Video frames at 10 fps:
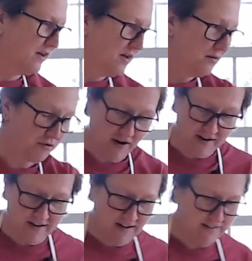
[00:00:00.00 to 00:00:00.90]

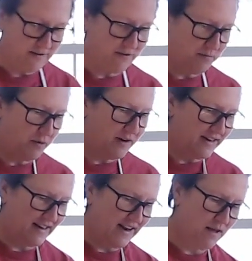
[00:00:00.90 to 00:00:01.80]
Trying not to point it
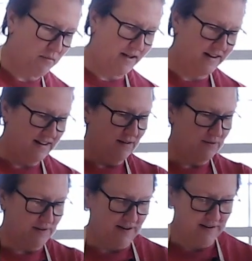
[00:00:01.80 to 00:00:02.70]
at anybody.
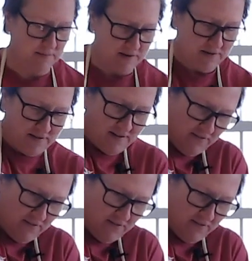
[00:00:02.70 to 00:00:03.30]
Hold on. Let me just see.